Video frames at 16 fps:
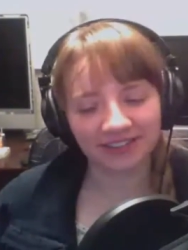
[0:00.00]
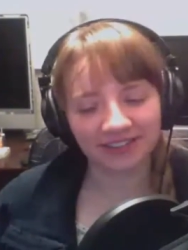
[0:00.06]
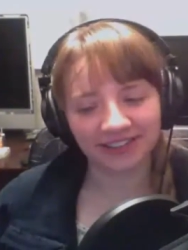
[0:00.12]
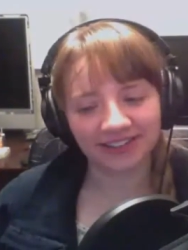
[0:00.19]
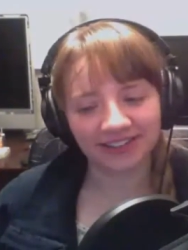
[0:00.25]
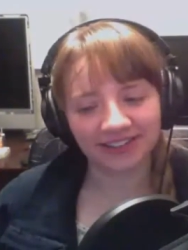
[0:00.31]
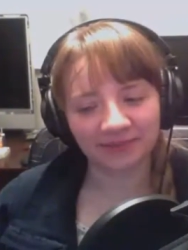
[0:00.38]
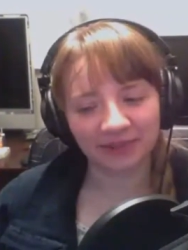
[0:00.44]

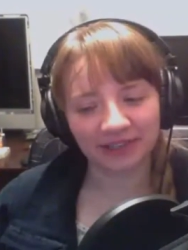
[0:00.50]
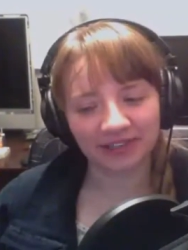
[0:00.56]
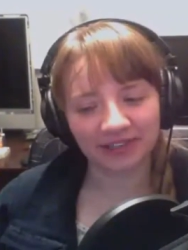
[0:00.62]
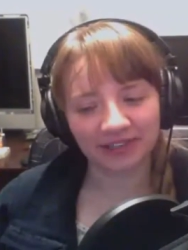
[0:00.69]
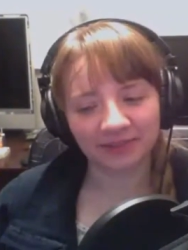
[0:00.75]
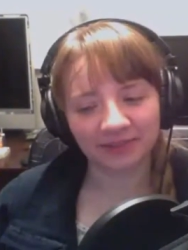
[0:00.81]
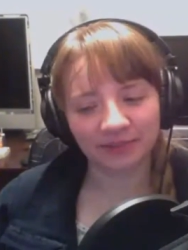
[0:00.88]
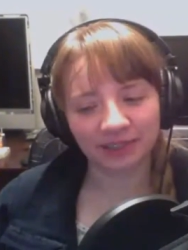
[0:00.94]
And I'm
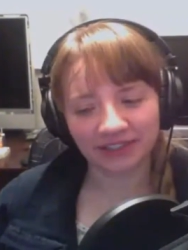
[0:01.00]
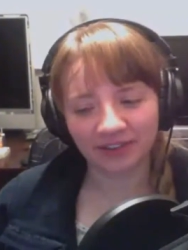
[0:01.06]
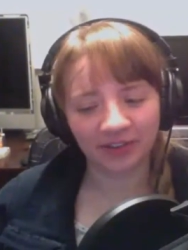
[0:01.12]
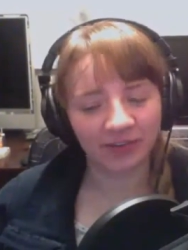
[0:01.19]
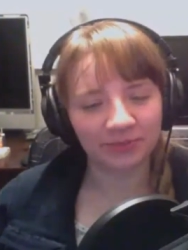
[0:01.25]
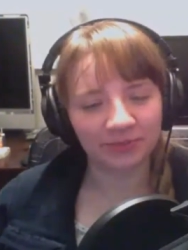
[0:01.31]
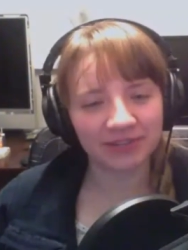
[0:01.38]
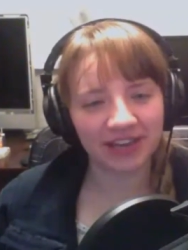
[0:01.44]
like,
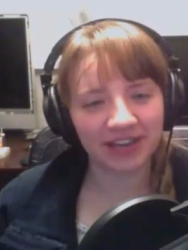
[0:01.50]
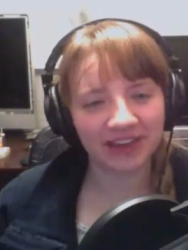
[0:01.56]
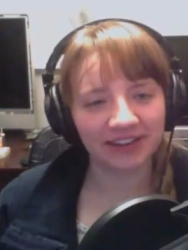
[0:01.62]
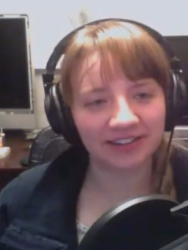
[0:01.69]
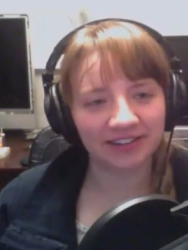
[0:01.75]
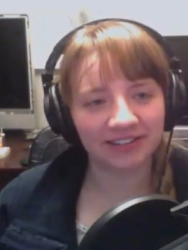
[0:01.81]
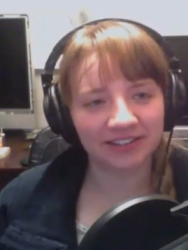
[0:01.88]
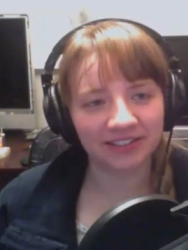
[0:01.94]
call him Dan. And
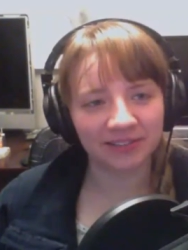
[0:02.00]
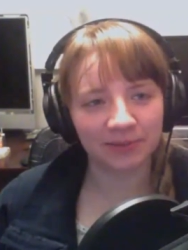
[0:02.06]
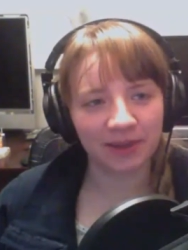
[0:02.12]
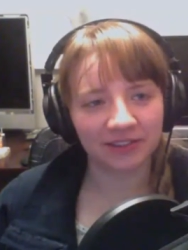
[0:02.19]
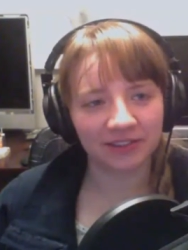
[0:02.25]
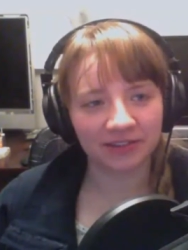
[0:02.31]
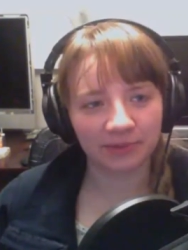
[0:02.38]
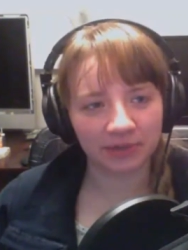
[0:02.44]
then he's like,
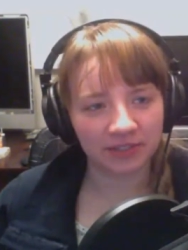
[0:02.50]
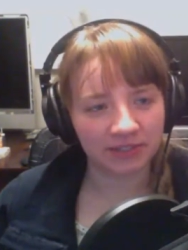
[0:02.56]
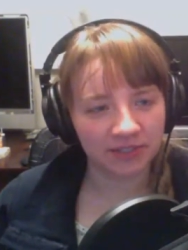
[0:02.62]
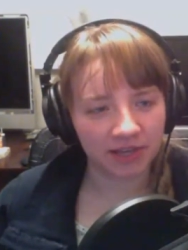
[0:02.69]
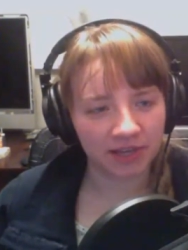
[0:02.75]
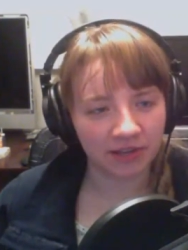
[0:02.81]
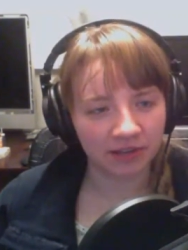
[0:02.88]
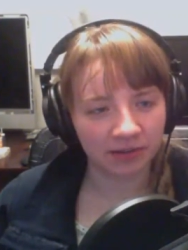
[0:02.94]
Samantha. And I'm like,
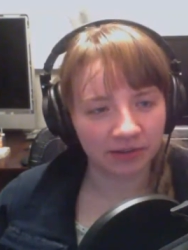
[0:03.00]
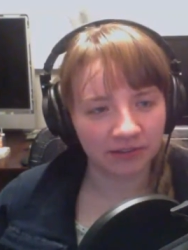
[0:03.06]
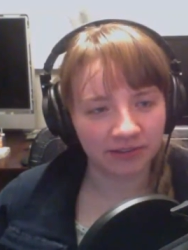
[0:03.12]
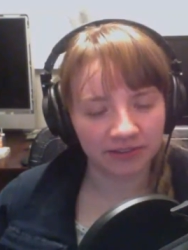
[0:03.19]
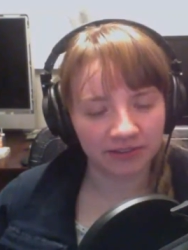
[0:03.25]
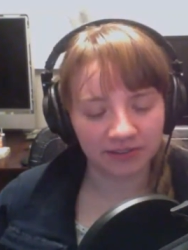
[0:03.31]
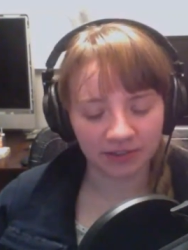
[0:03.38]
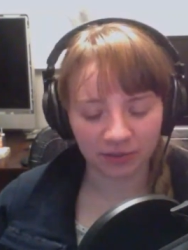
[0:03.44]
Daniel. And
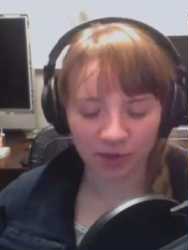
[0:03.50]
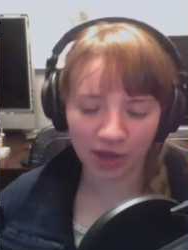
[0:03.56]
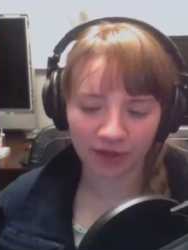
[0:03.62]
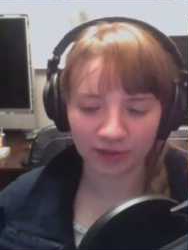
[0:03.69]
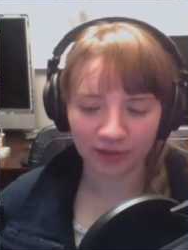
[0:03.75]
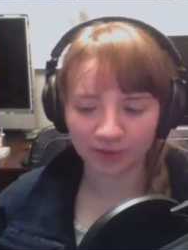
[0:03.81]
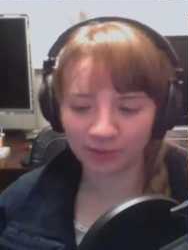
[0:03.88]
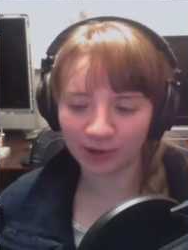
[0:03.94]
he's like, yeah,
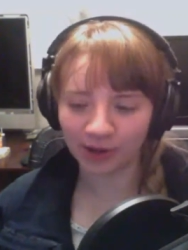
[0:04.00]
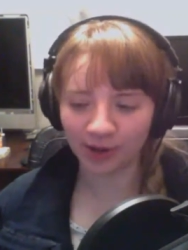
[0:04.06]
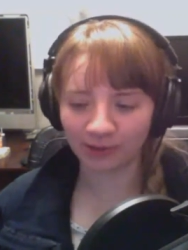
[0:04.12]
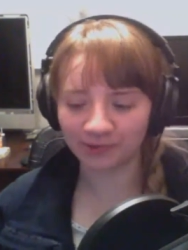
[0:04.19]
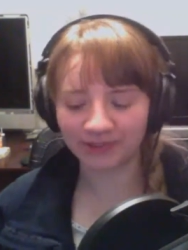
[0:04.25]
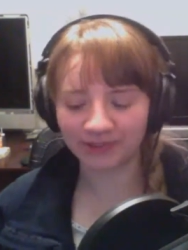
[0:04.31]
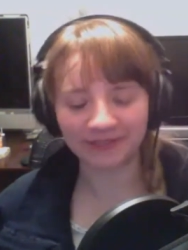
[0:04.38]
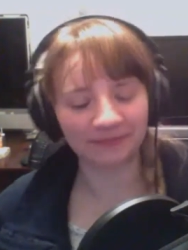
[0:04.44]
that's my name.
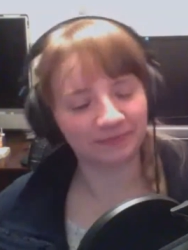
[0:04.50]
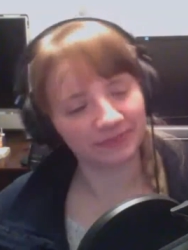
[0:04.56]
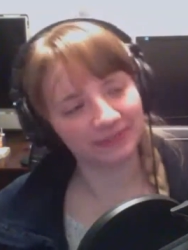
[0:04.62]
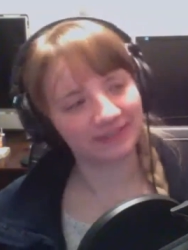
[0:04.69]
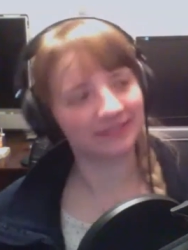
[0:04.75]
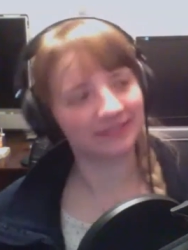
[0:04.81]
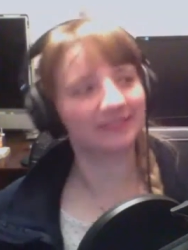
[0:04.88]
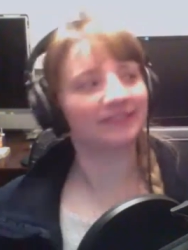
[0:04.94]
It's like,
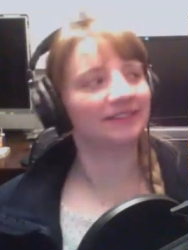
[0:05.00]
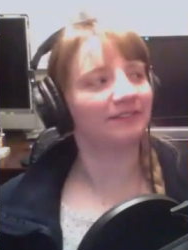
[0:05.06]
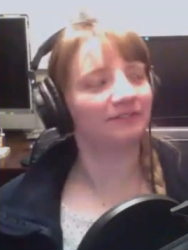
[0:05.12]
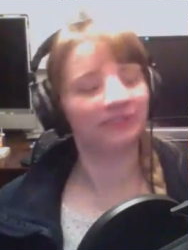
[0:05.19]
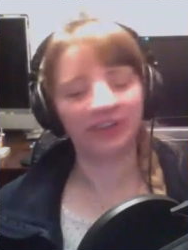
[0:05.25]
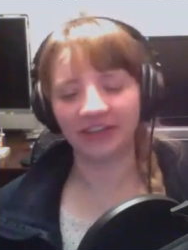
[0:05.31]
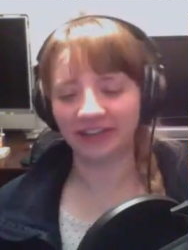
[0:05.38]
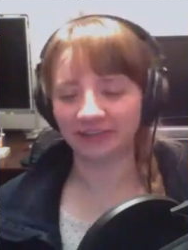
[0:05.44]
fine.